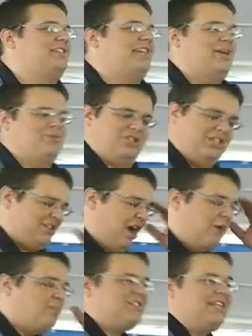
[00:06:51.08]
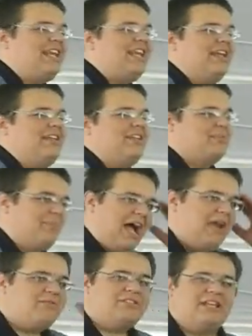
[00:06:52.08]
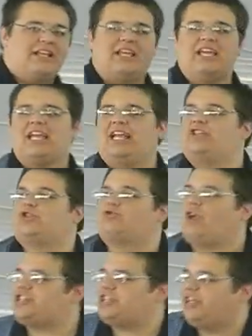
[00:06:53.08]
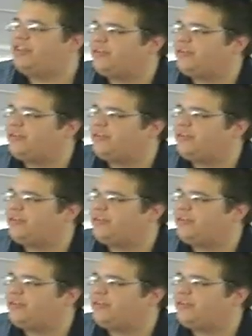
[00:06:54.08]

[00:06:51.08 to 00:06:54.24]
could see his heart wasn't in it. His mind wasn't in it. And he was rushing